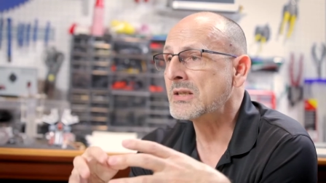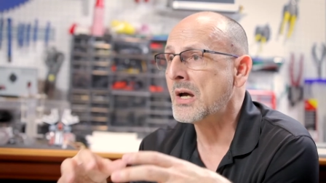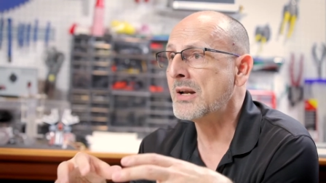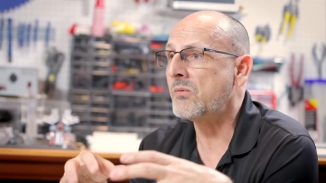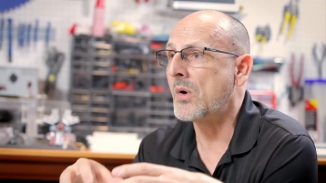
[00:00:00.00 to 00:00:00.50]

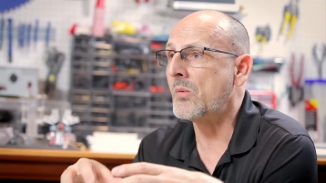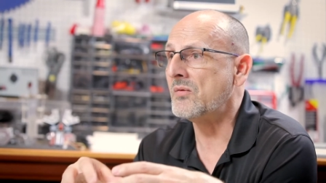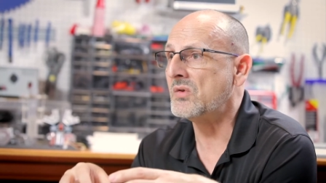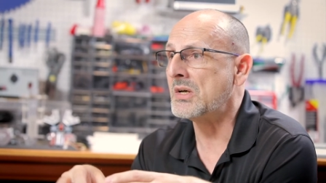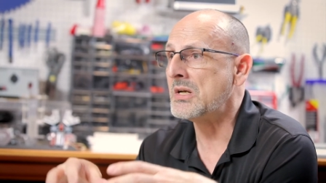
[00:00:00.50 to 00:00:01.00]
kind of what
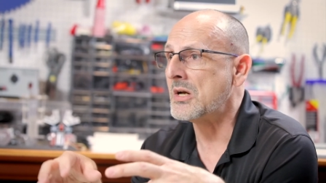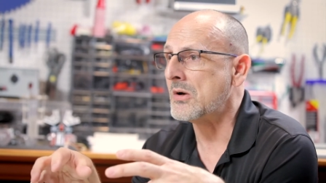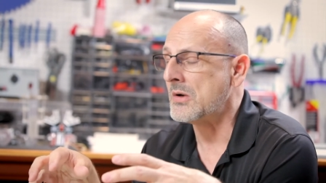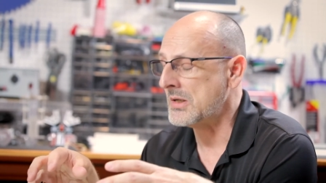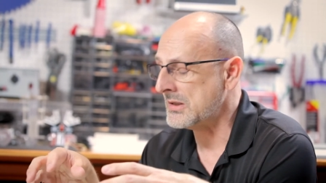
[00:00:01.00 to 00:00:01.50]
we've done
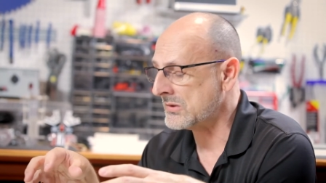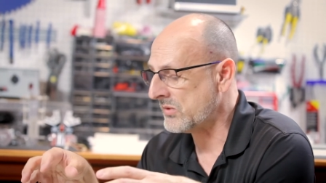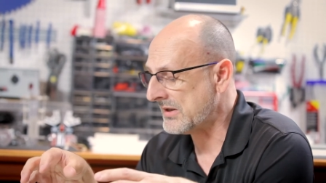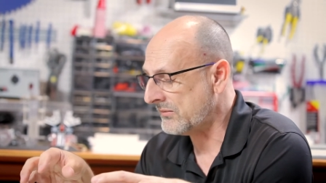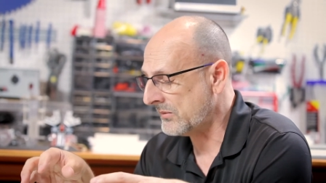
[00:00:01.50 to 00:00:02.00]
here, is
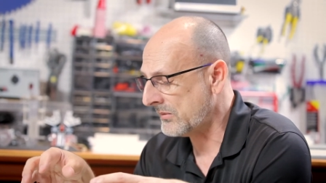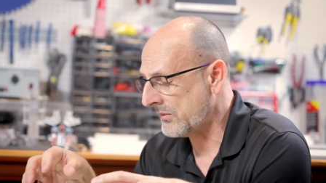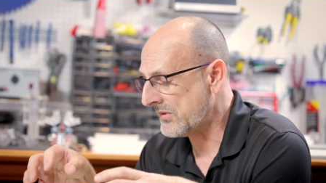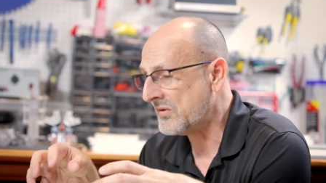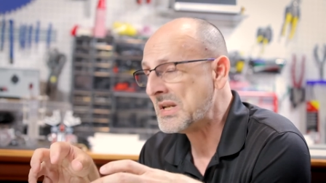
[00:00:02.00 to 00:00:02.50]
we've
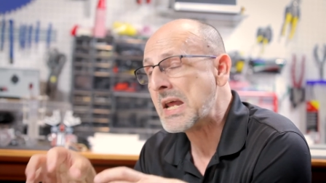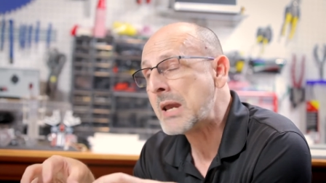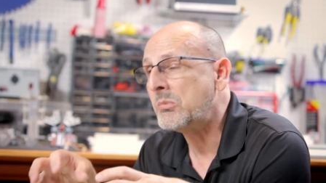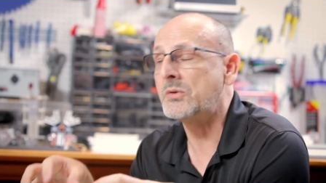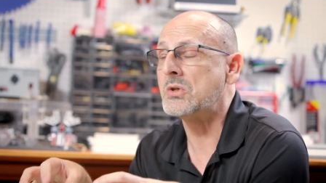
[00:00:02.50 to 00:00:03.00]

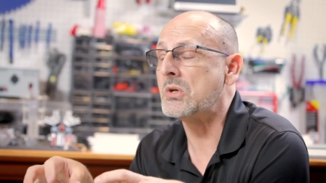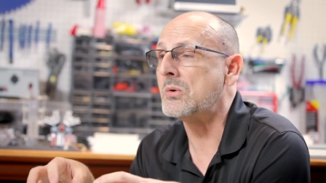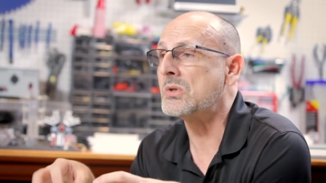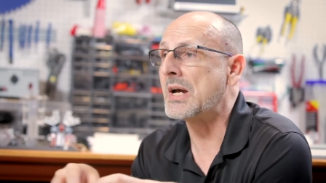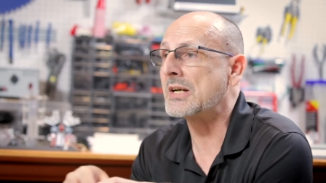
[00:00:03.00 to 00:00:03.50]
enabled you
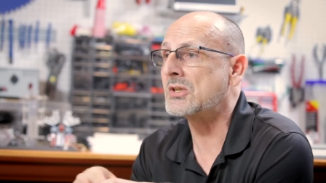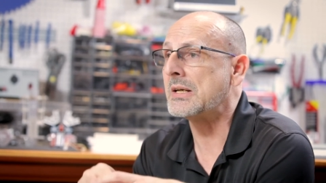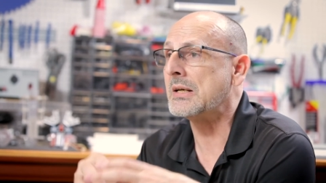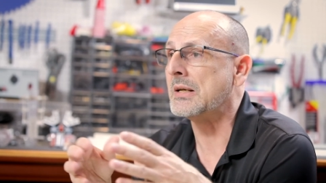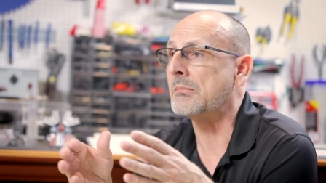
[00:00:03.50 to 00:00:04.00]
to actually
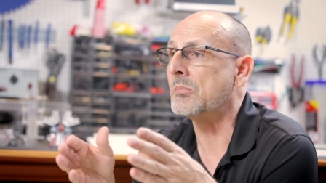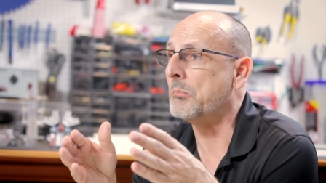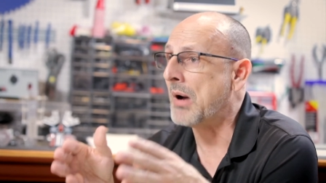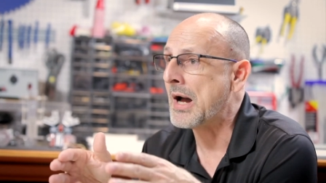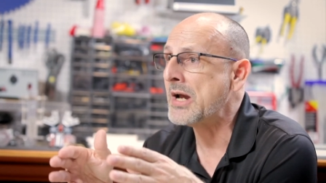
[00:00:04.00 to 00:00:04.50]

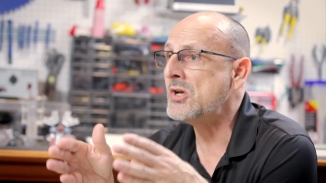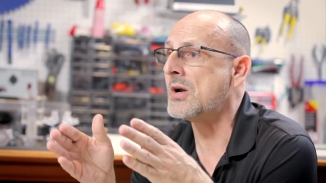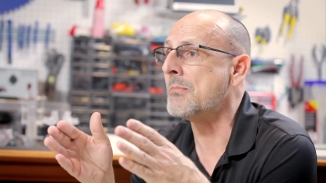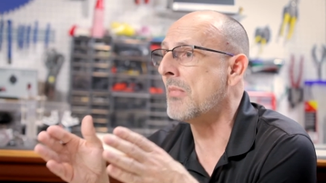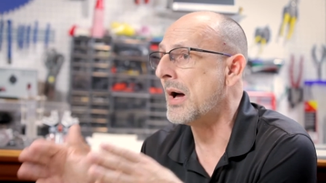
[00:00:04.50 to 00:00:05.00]
combine
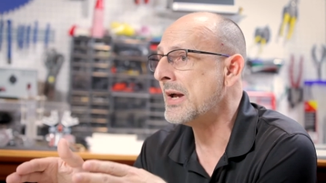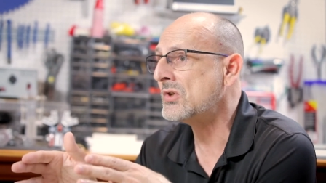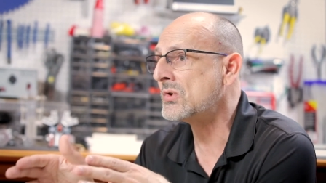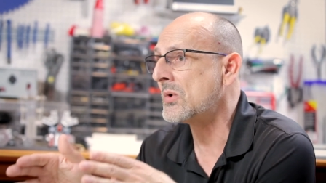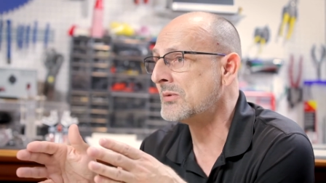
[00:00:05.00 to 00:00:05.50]
your
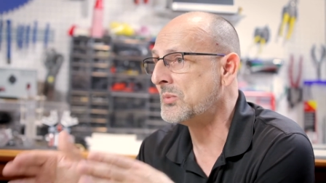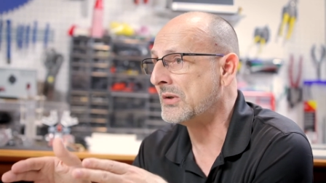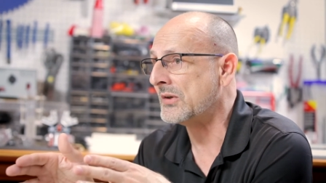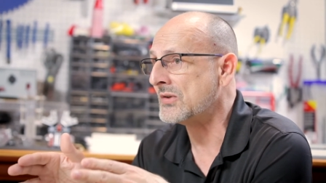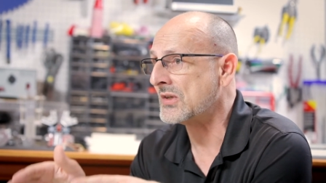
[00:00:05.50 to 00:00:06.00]
Mindstorms
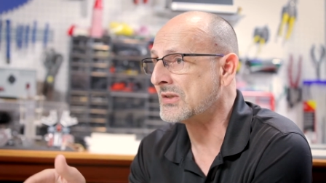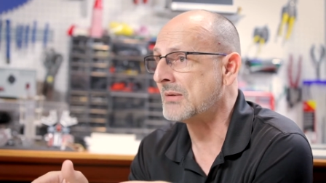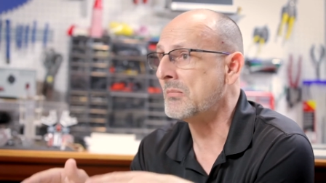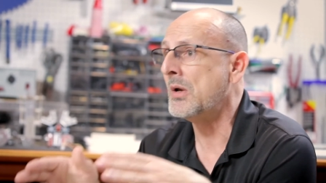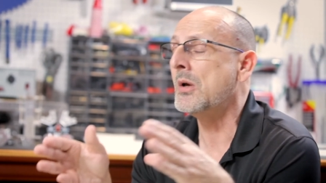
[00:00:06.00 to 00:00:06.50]
building
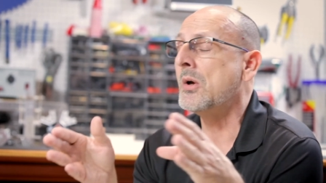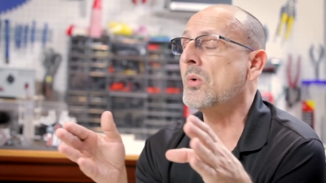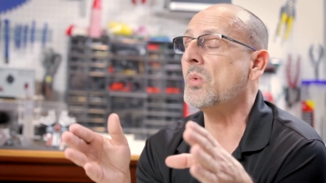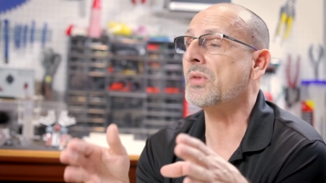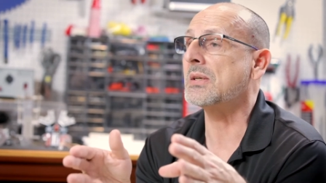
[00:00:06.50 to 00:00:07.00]
system
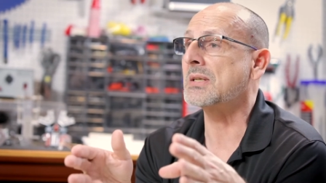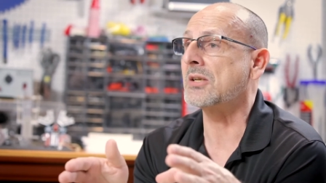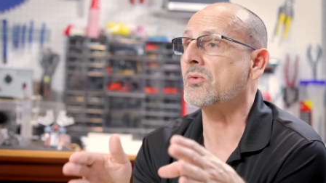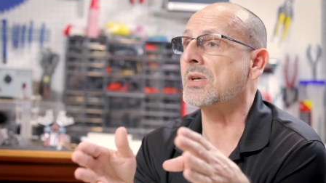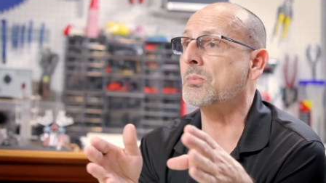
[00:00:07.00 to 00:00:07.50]
with the
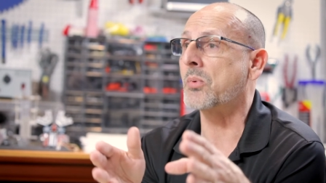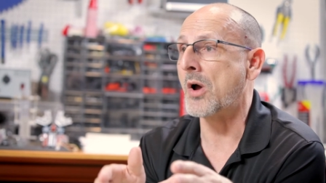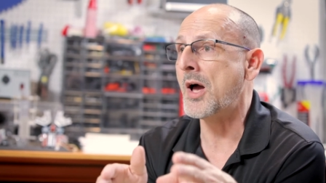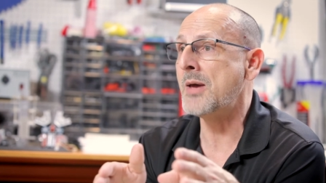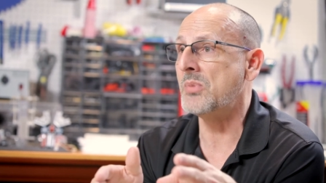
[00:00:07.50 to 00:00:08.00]
TETRIX
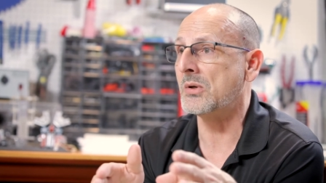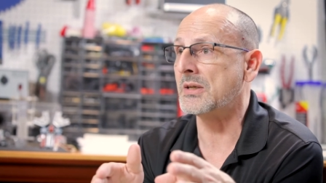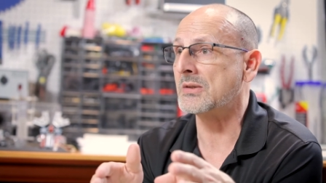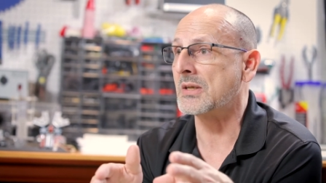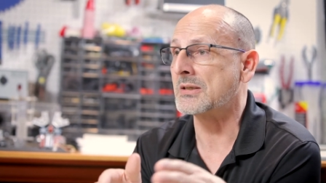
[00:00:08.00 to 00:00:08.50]
Prime
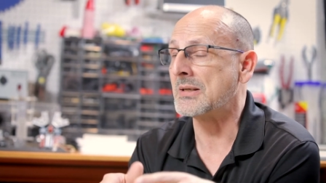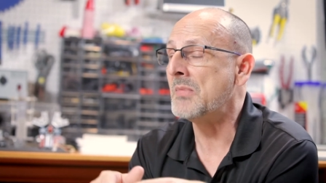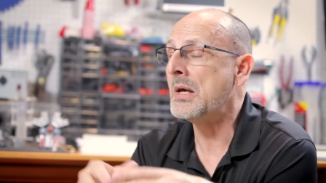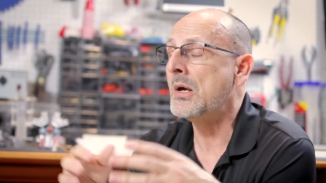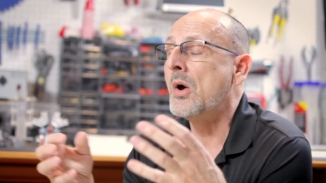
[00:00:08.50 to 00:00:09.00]
building system,
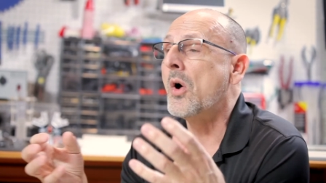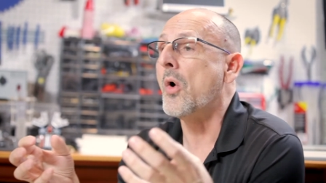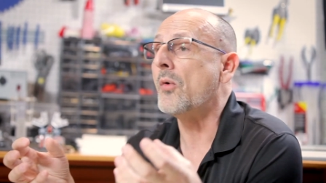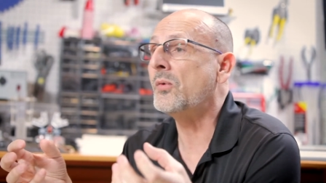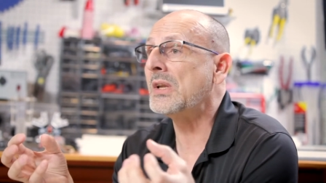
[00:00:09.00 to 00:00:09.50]

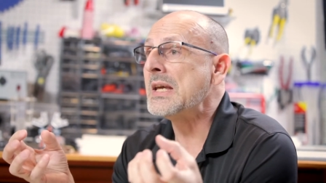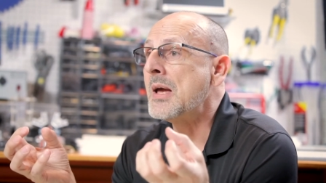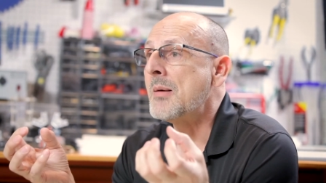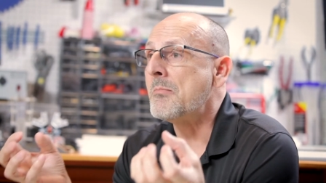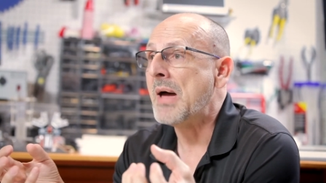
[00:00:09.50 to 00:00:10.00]
hopefully
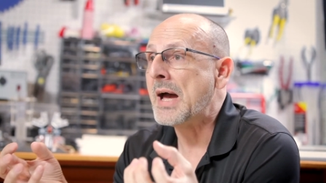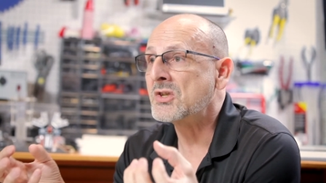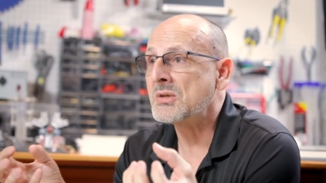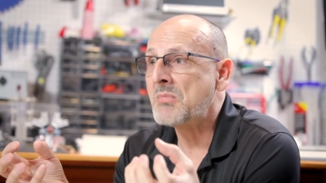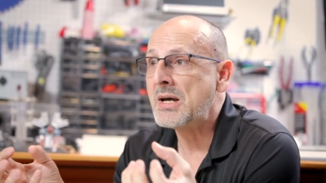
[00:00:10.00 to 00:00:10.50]

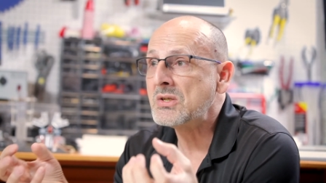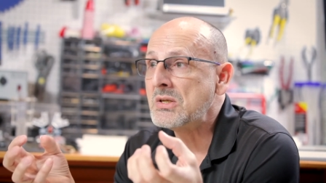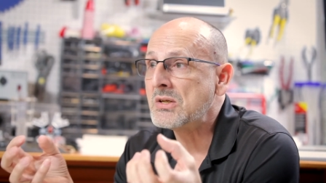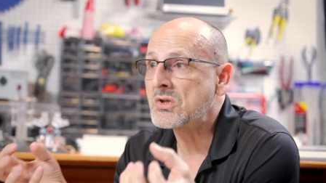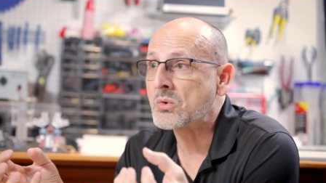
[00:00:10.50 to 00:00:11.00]

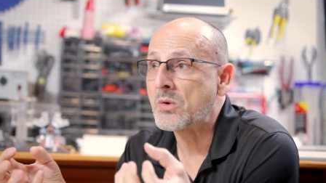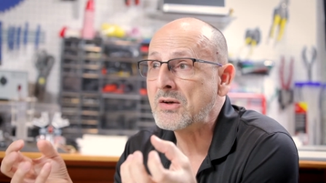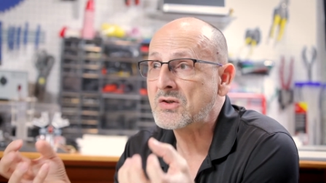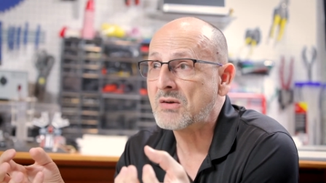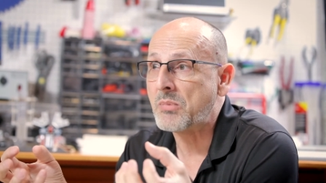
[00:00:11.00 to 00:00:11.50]
maximizing the
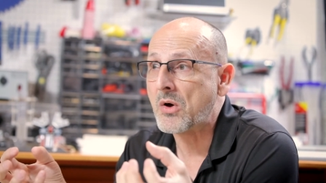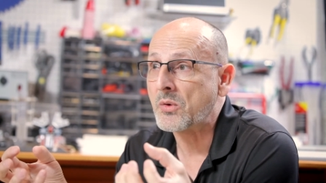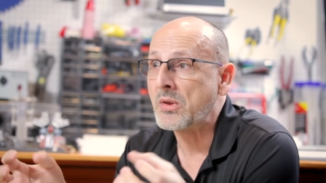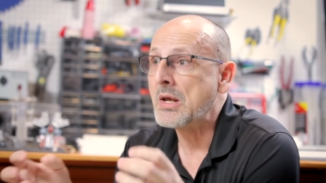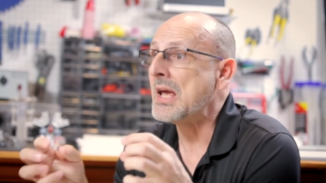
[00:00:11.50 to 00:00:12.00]
strengths of
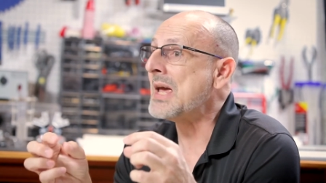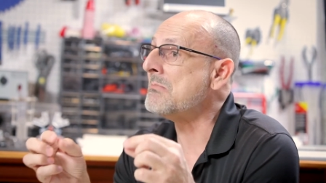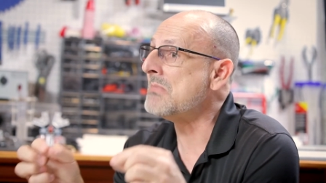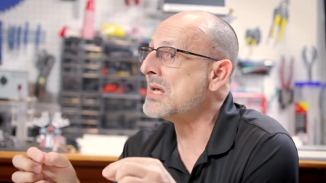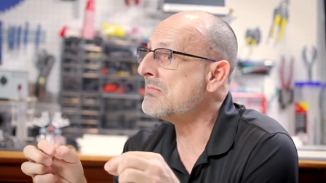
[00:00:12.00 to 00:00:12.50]
both
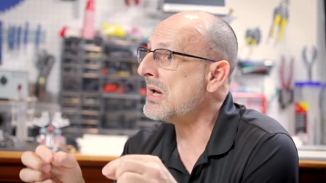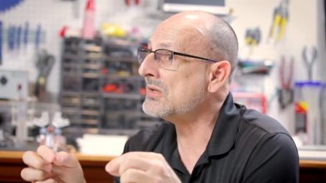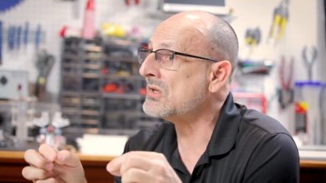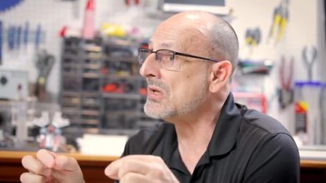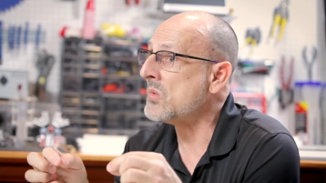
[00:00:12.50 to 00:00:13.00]
and
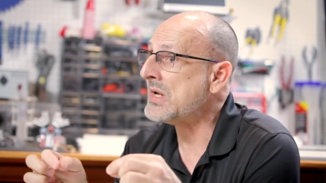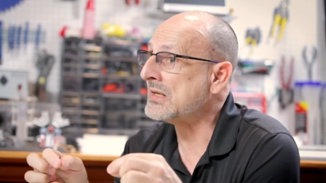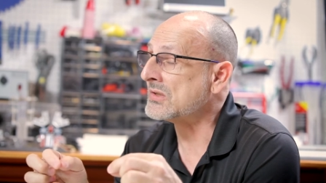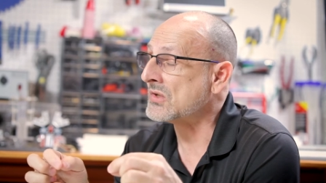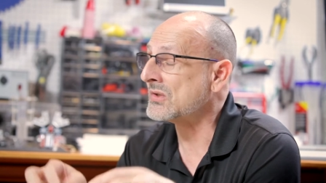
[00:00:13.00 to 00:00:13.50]
minimizing the
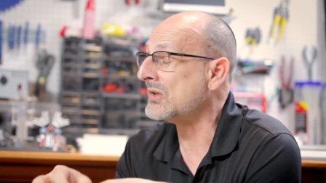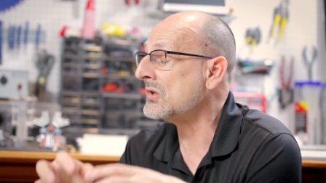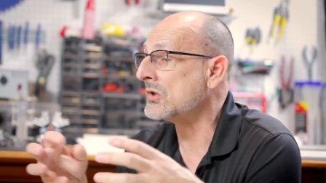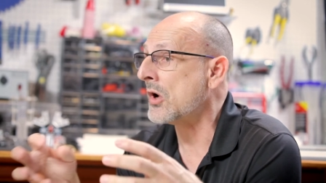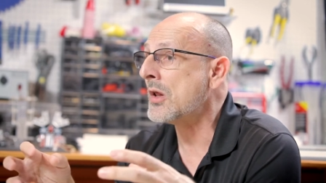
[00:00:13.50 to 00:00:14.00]
weaknesses. This
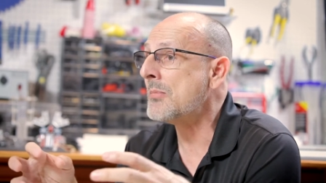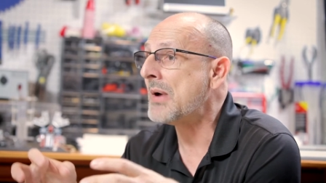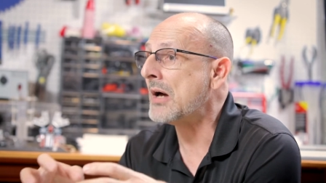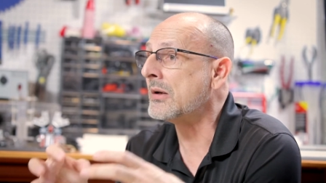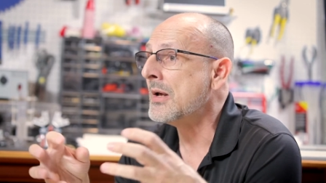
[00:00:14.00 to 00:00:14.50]
is all
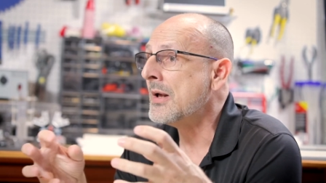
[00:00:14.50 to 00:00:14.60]
about